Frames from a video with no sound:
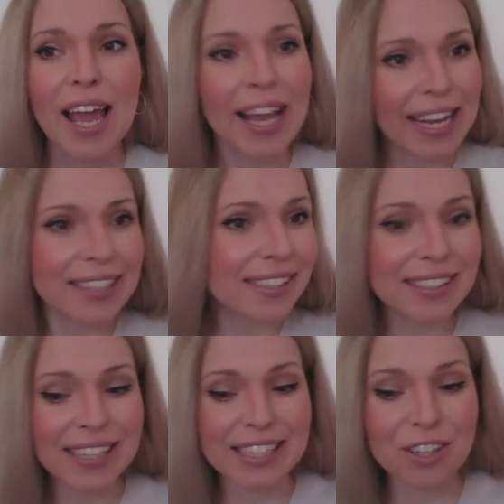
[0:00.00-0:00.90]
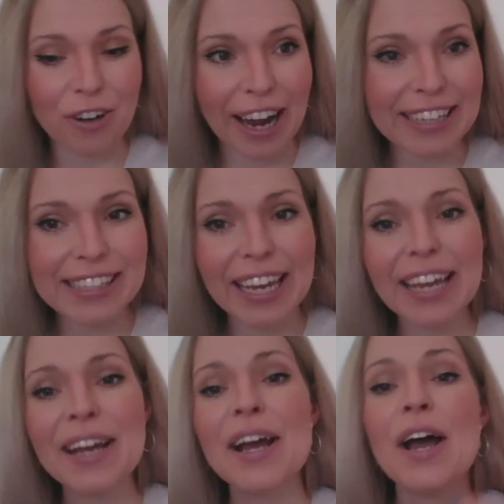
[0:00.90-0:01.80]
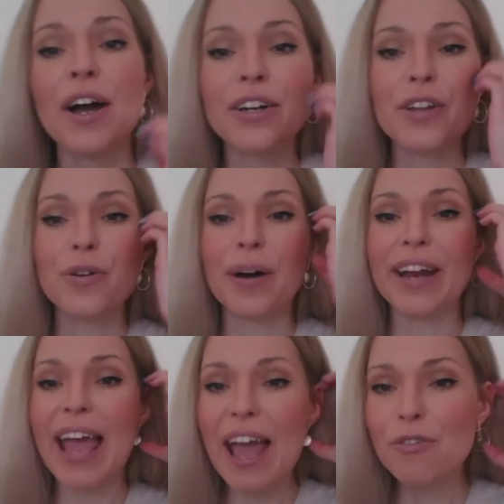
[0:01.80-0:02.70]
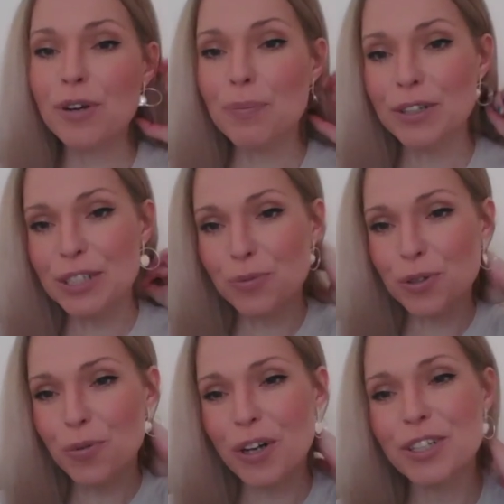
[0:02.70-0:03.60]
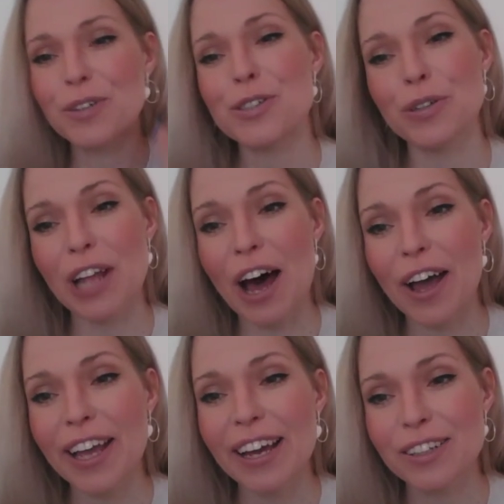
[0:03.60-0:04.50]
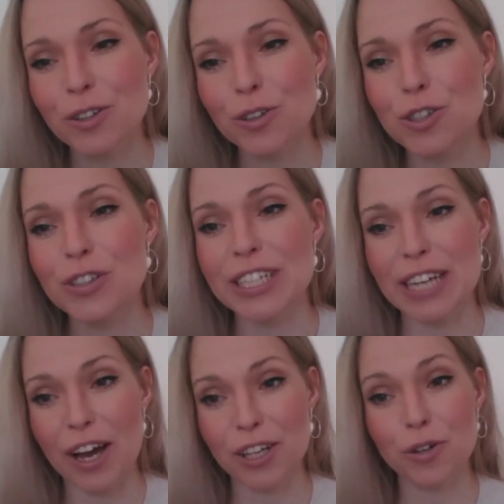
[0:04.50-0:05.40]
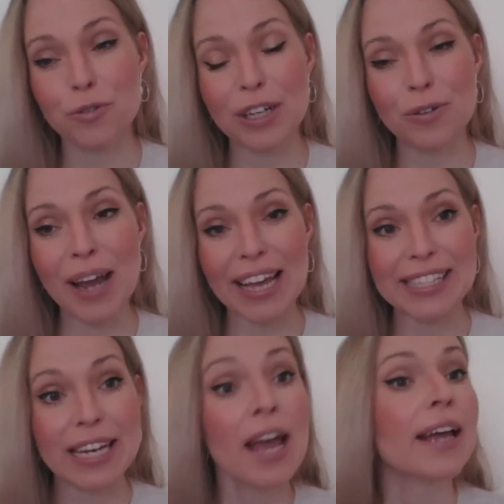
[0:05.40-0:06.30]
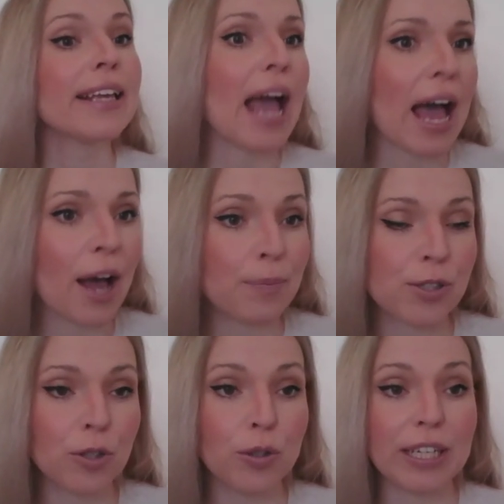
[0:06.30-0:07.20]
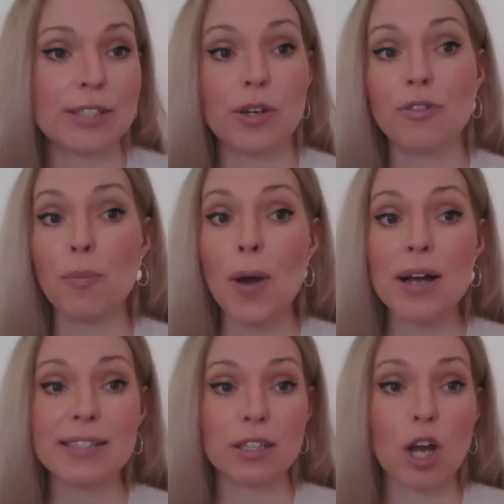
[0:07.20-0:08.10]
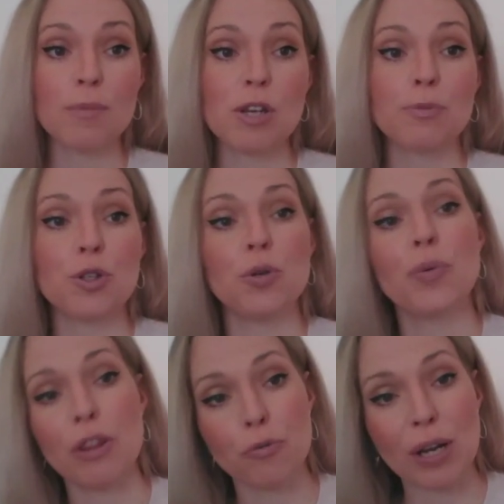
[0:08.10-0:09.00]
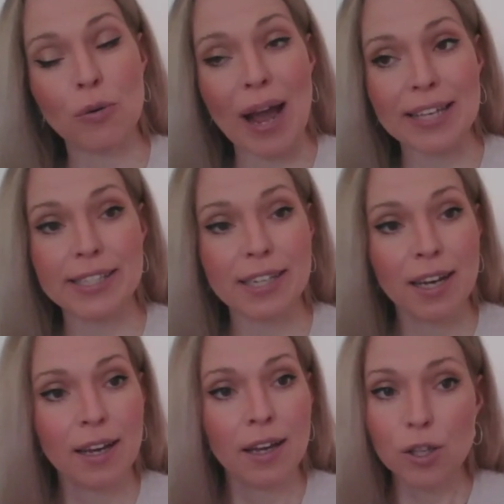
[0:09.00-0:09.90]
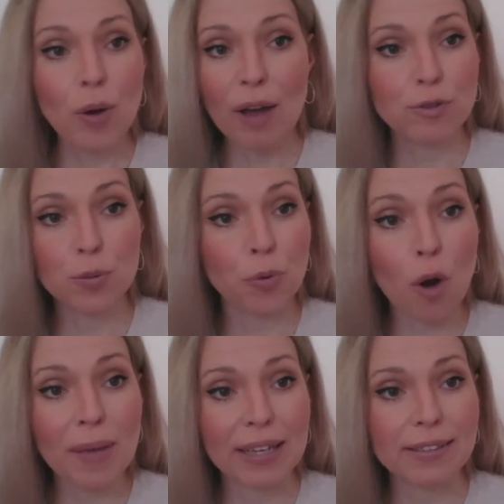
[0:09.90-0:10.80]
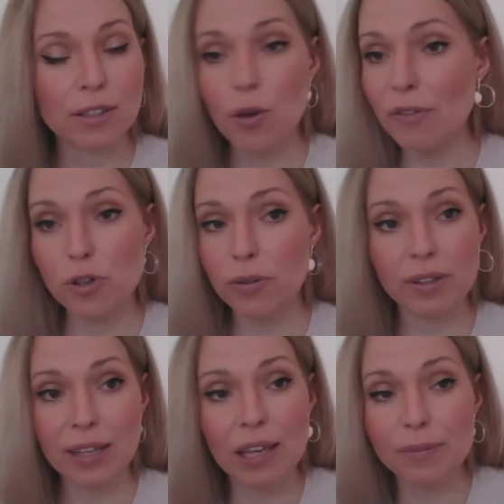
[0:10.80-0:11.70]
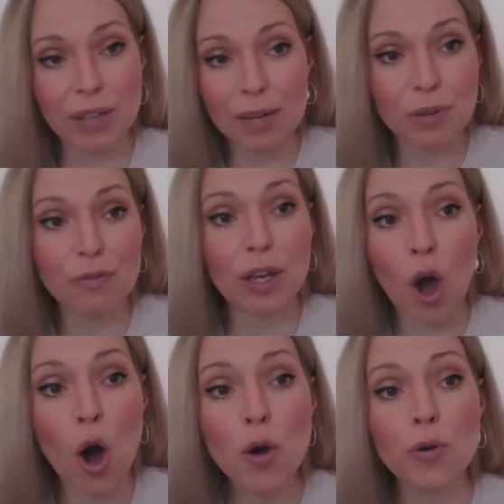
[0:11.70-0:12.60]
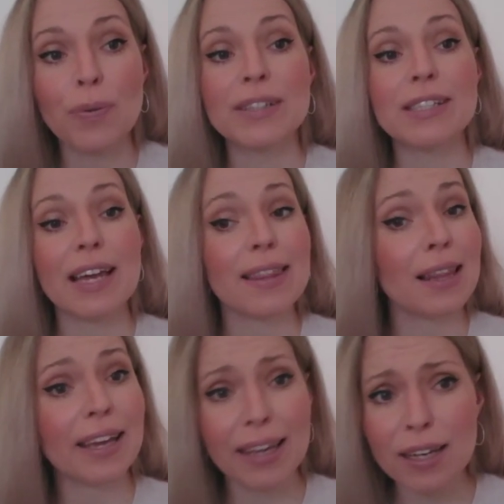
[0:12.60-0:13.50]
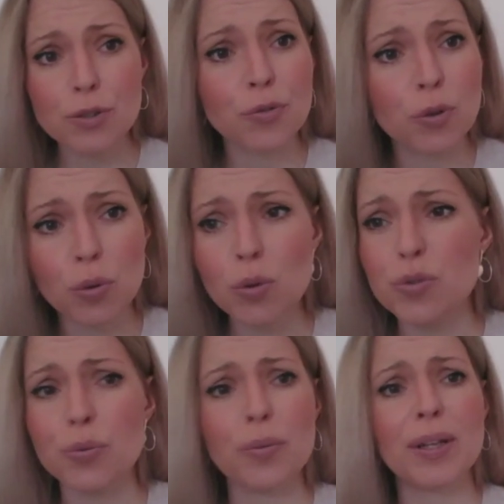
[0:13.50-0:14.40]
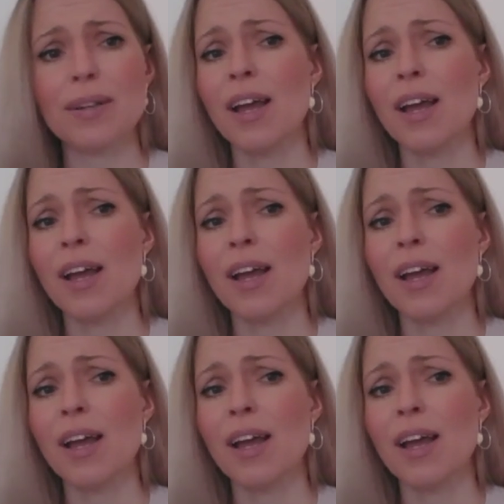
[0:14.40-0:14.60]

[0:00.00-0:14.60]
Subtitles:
Isn't this crazy? Another one, everybody would want you to lie, not to deny your request. Yeah, absolutely. So if a person comes up to you with a request, you have to promise. You have to keep giving hope and say that, like, yes, of course, we will